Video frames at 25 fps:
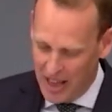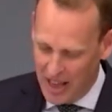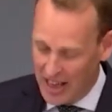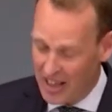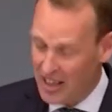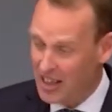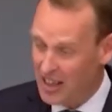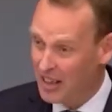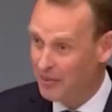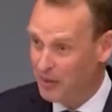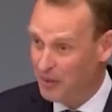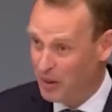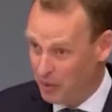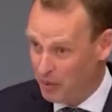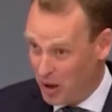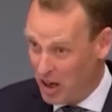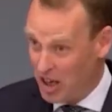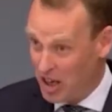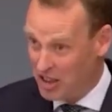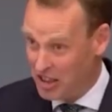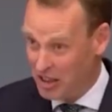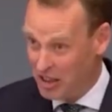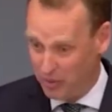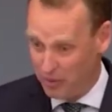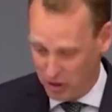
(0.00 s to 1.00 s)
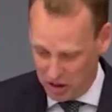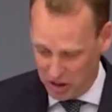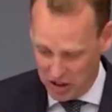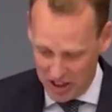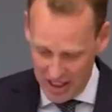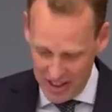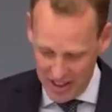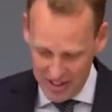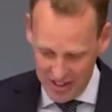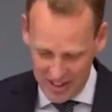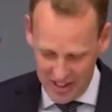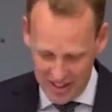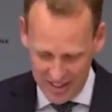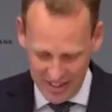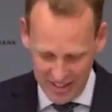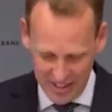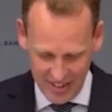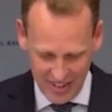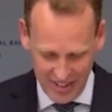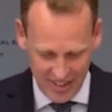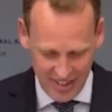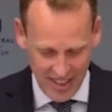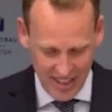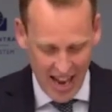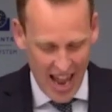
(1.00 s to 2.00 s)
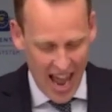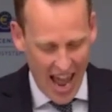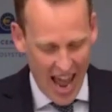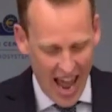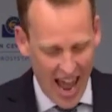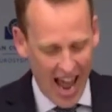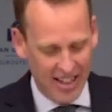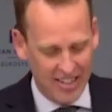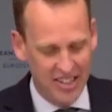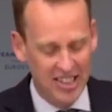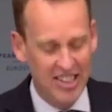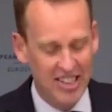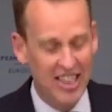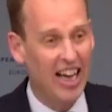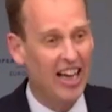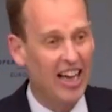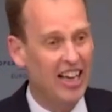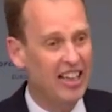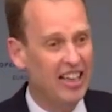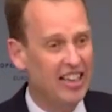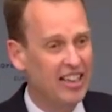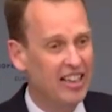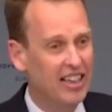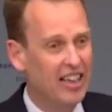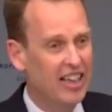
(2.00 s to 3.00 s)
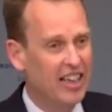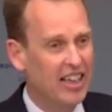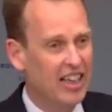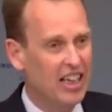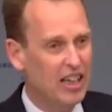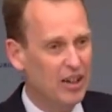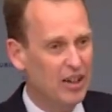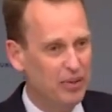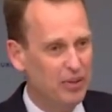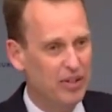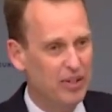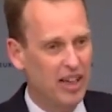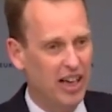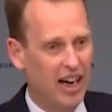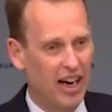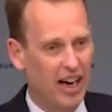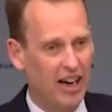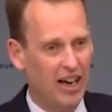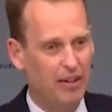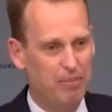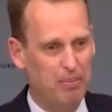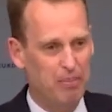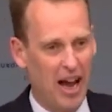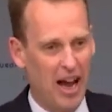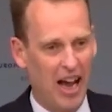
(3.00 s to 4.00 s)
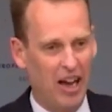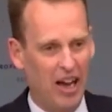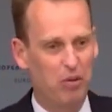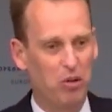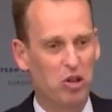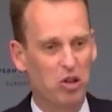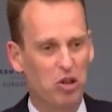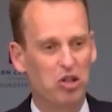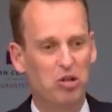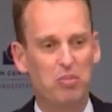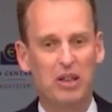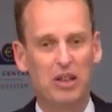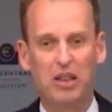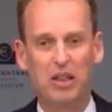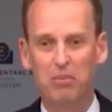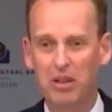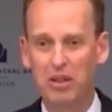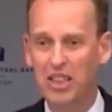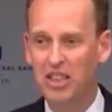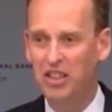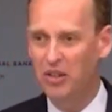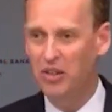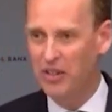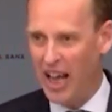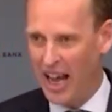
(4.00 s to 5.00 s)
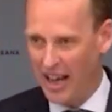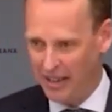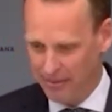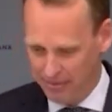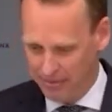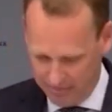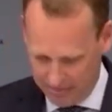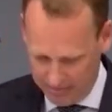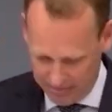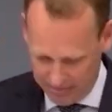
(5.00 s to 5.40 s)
it was in first instance, and second, if their bank were to be in breach of that.